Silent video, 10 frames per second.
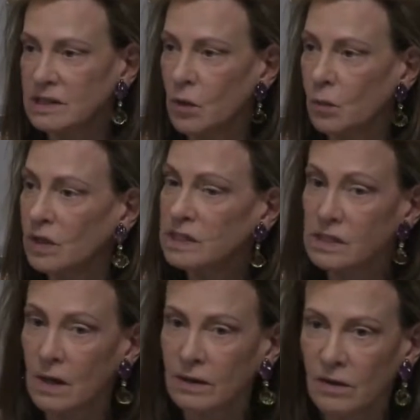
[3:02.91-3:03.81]
So we
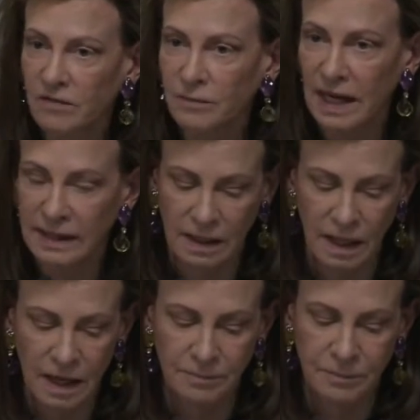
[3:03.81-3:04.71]
started off by
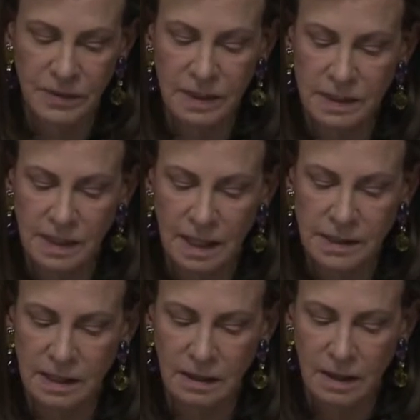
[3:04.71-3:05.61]
um,
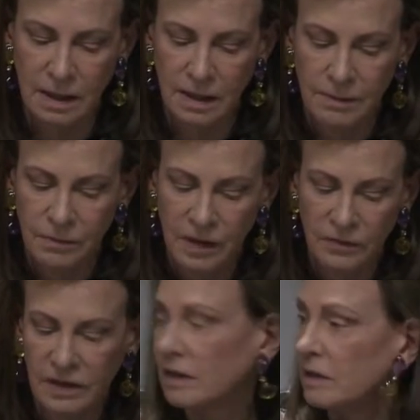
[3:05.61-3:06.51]
discussing
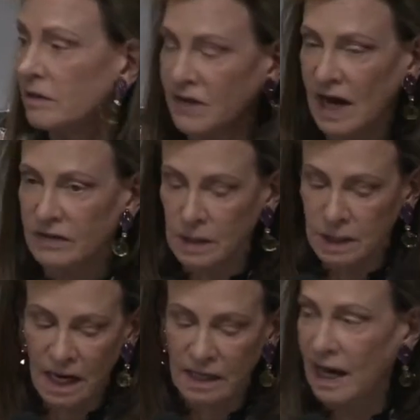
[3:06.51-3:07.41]
the, the fact that
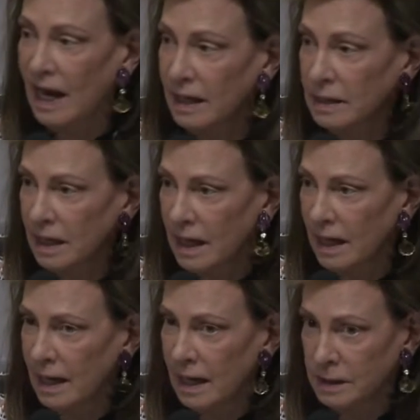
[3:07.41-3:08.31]
China had,
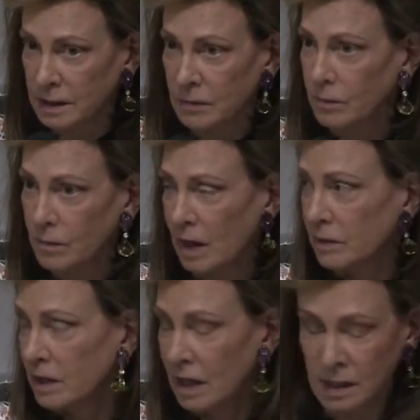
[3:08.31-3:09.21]
uh, as you,
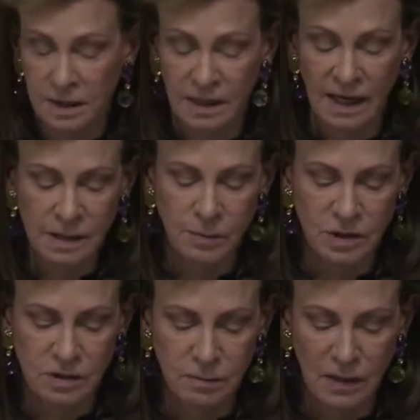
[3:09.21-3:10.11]
uh, as the
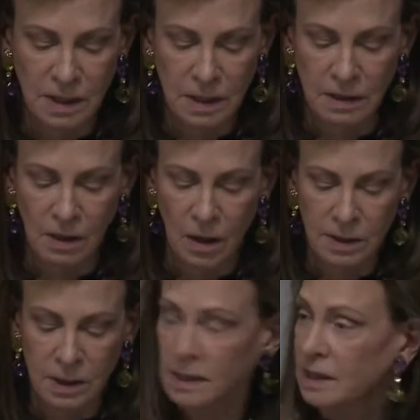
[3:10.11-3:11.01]
experts mentioned,
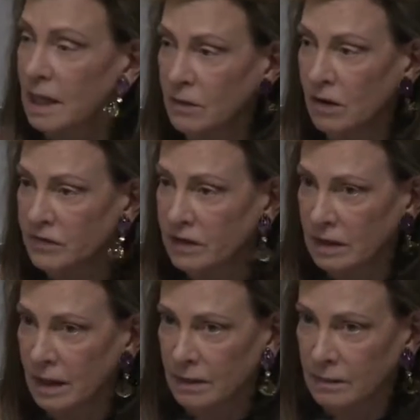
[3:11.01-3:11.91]
just cut off the,
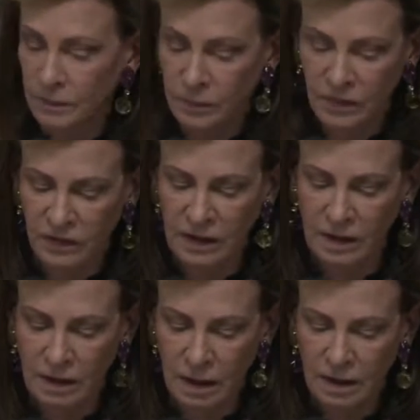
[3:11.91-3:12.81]
uh,
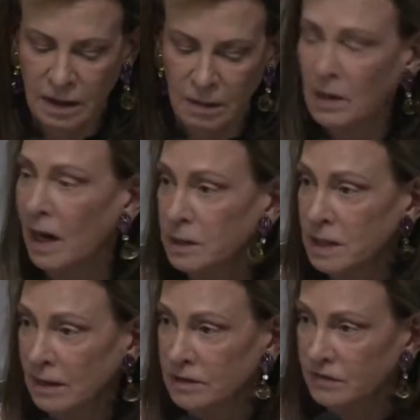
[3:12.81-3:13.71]
the com uh,
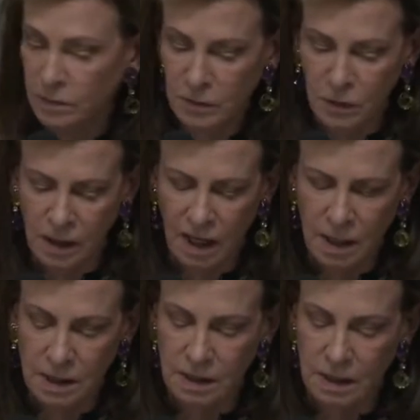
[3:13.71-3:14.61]
channels of
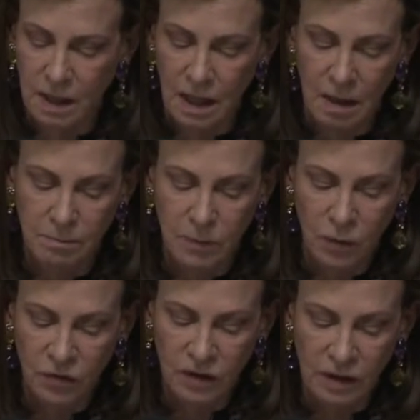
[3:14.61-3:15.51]
communication,
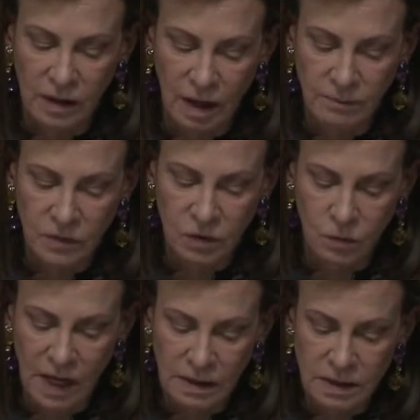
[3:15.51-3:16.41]
both the um,
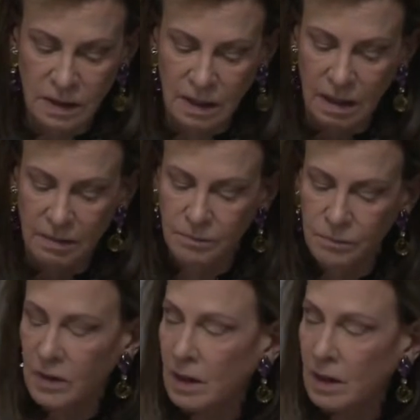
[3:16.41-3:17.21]
direct um,